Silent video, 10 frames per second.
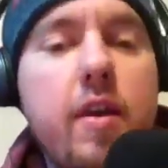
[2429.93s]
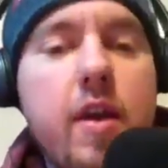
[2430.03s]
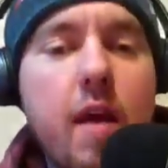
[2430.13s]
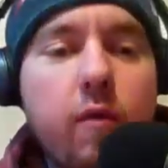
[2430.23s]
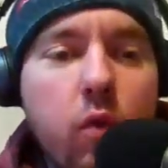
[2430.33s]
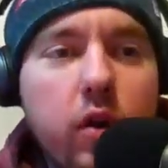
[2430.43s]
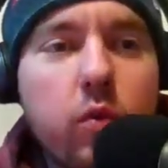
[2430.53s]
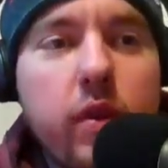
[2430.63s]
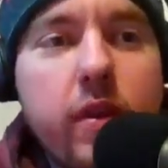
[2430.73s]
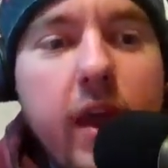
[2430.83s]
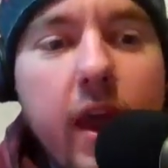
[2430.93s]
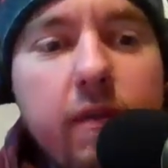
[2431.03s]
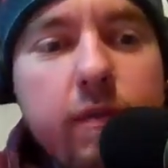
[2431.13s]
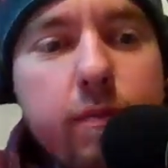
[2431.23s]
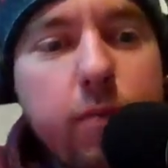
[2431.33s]
never worked with
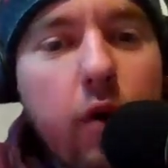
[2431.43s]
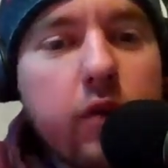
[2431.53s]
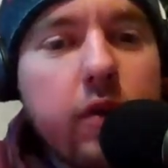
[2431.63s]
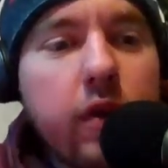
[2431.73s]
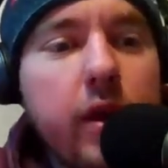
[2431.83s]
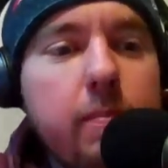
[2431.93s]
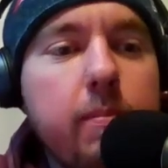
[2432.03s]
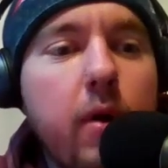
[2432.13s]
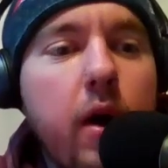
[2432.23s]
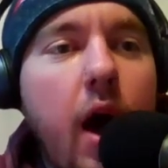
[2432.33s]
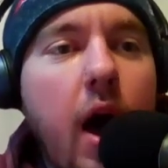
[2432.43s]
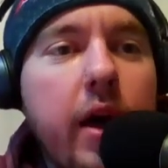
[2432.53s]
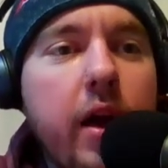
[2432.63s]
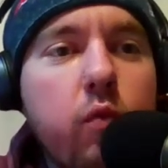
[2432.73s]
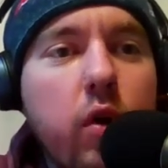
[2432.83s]
Dave personally, but
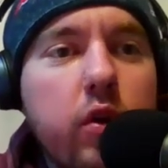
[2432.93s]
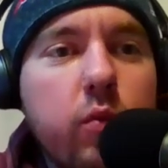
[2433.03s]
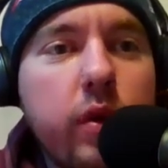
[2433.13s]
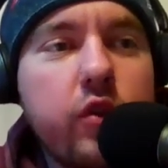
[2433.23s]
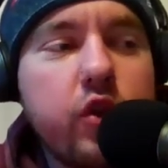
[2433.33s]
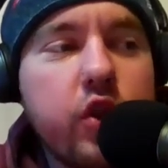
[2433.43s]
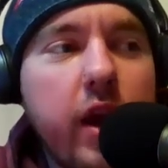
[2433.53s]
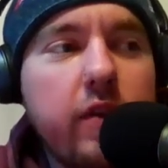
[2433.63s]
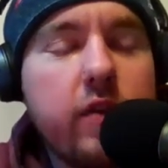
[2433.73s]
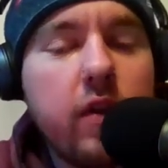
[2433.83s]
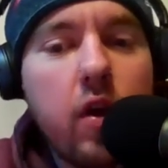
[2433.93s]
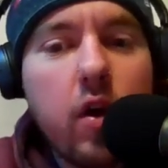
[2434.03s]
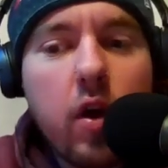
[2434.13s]
I have worked with Chase